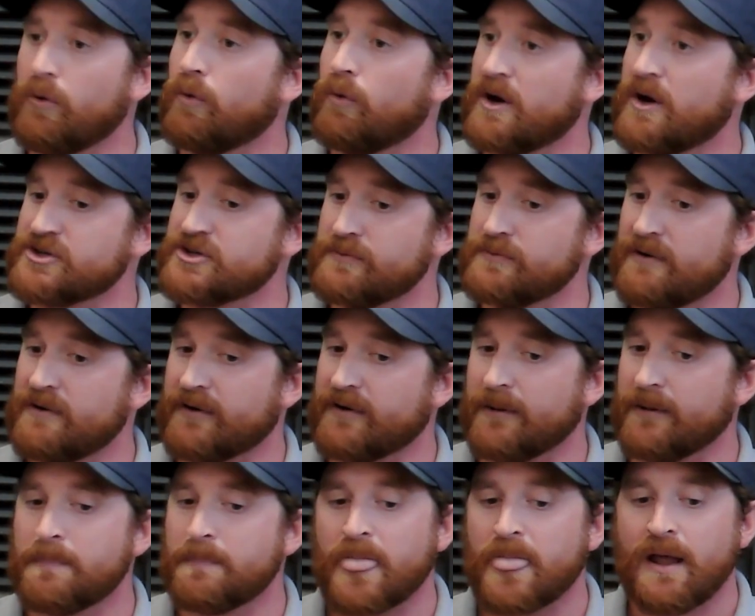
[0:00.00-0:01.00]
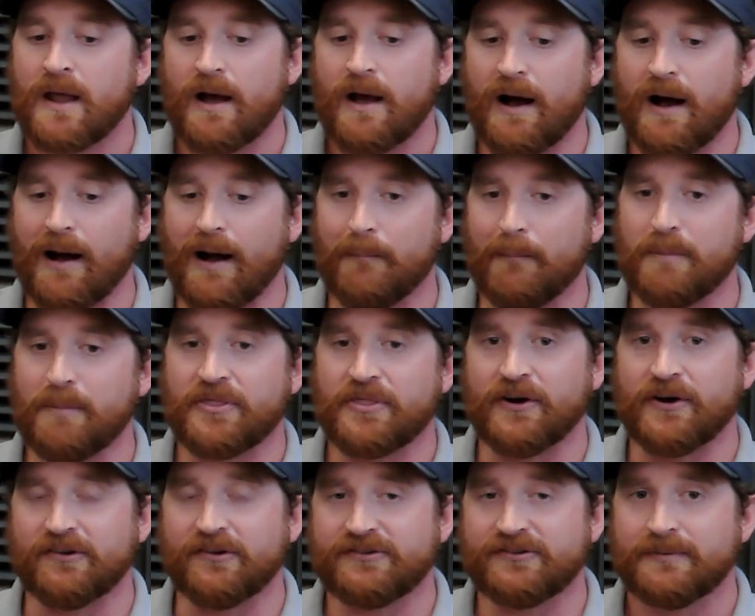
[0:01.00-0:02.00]
Russian River, but
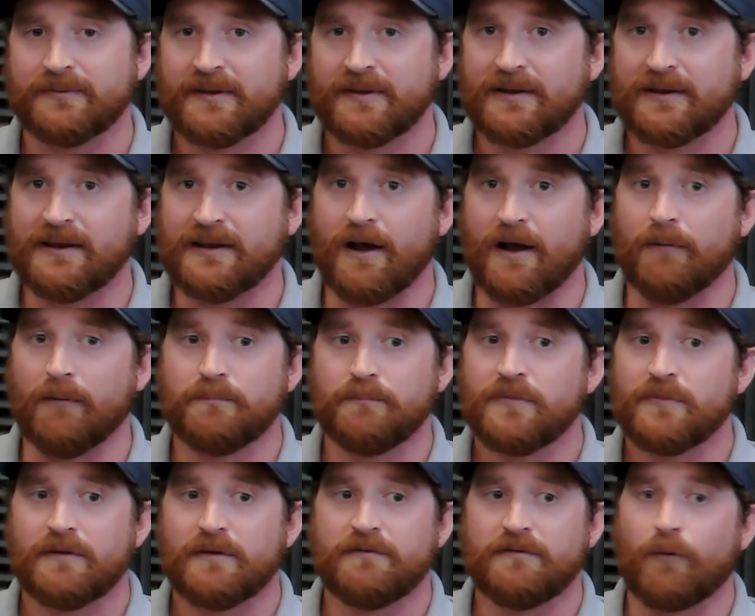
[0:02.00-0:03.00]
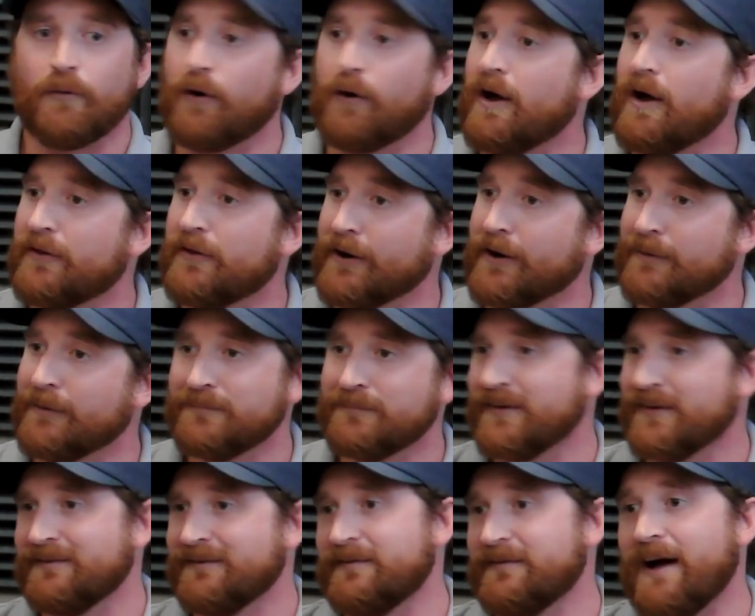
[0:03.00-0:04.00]
there's,
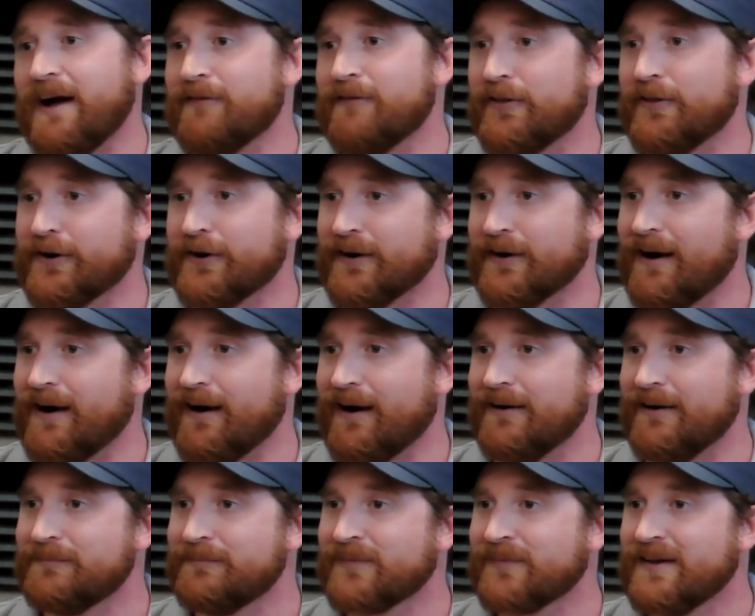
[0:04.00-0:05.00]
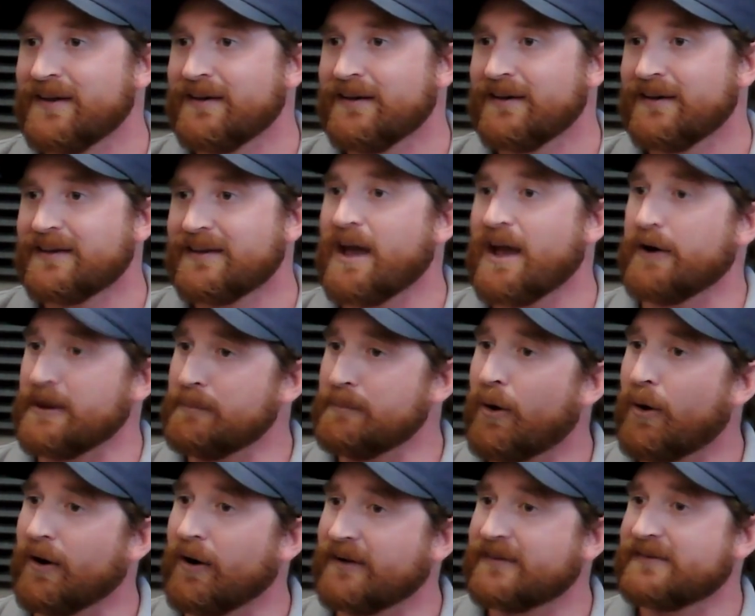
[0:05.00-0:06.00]
5 other county
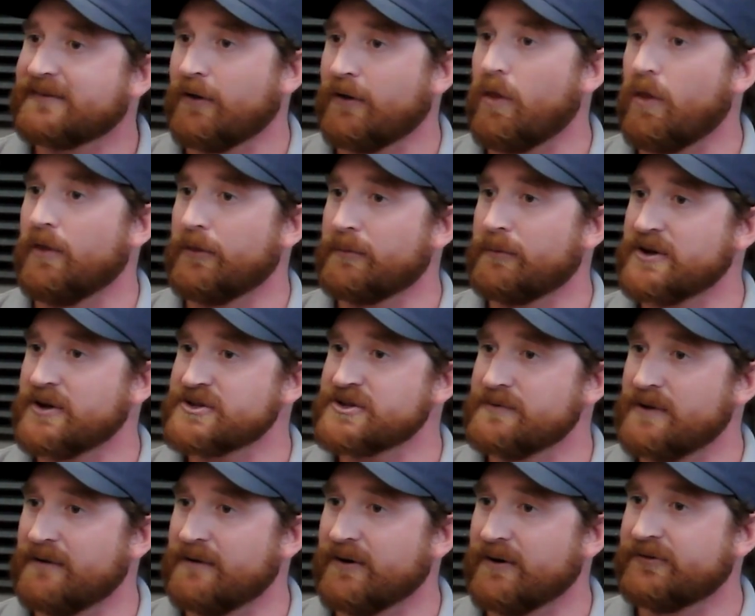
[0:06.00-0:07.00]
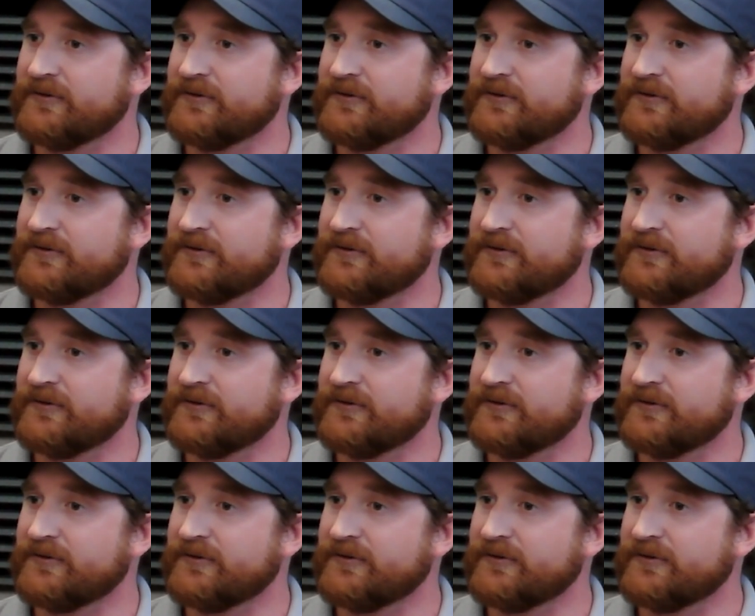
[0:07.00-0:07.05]
parks along the Russian River.